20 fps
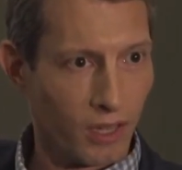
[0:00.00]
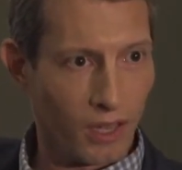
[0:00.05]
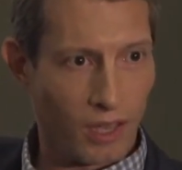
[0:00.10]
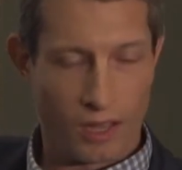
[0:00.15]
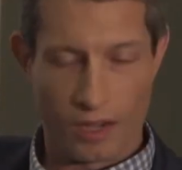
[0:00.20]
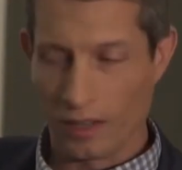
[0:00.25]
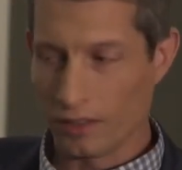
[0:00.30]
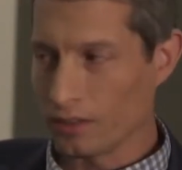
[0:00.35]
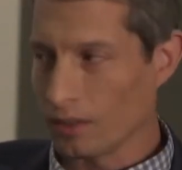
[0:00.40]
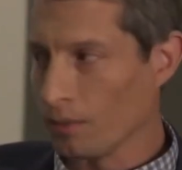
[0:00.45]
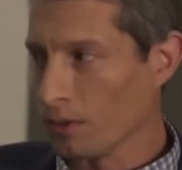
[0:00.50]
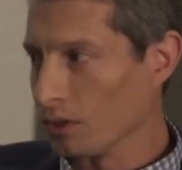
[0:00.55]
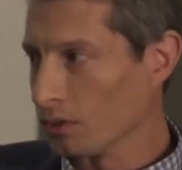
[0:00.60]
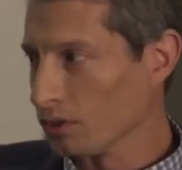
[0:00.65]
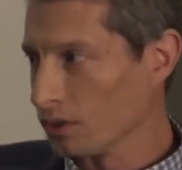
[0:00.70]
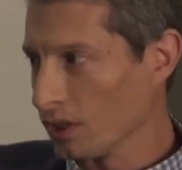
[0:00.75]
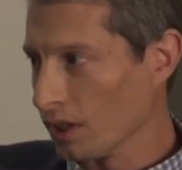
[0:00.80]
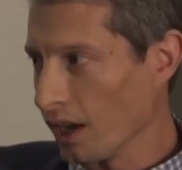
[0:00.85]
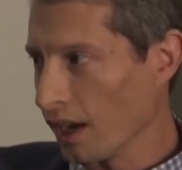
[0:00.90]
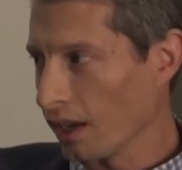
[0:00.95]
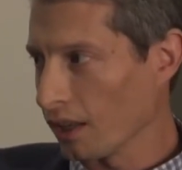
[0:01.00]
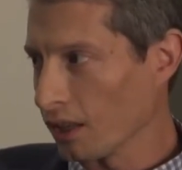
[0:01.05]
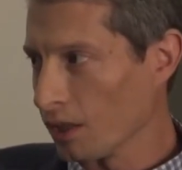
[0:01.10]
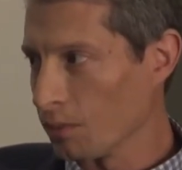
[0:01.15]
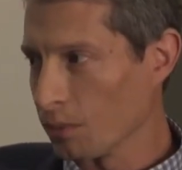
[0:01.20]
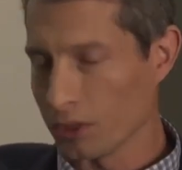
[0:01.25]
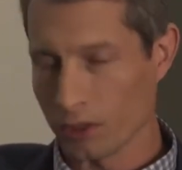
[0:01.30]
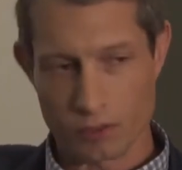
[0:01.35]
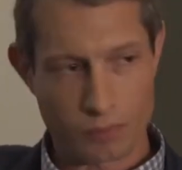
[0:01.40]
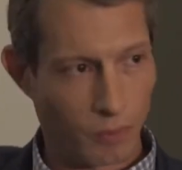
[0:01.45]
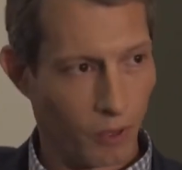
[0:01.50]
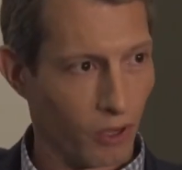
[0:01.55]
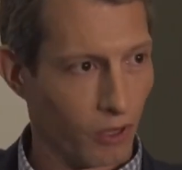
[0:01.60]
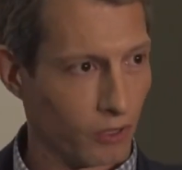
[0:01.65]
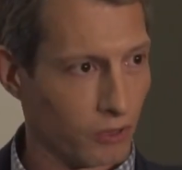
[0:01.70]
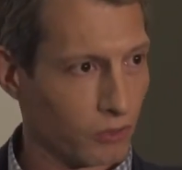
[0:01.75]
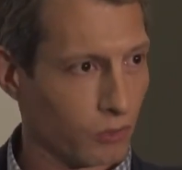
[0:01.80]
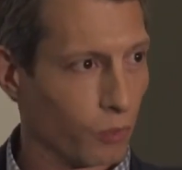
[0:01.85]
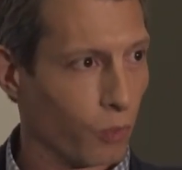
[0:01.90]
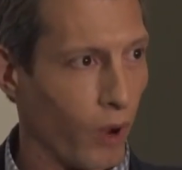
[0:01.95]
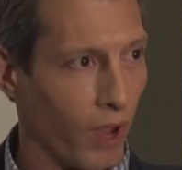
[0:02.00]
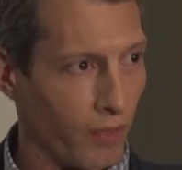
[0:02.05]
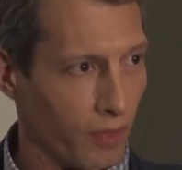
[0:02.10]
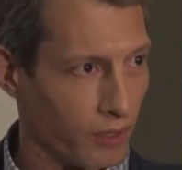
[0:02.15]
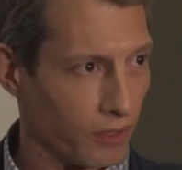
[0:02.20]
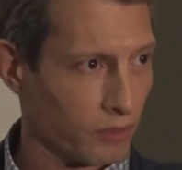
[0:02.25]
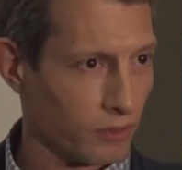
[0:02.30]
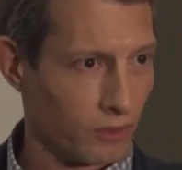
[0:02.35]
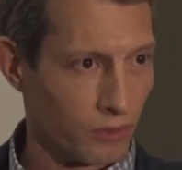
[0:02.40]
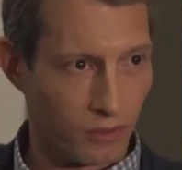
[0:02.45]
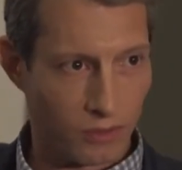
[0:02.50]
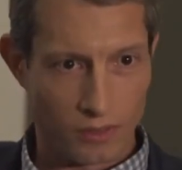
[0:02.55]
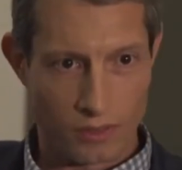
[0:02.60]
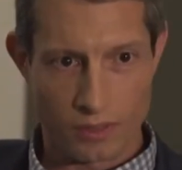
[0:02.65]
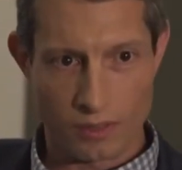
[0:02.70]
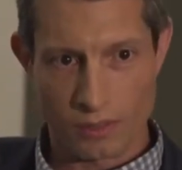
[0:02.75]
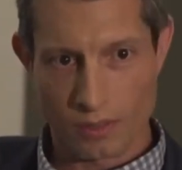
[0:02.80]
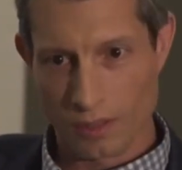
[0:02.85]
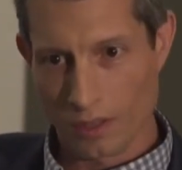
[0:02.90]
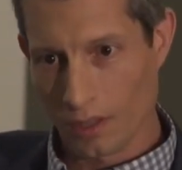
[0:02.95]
And in somebody who's genetically predisposed, when there's gluten,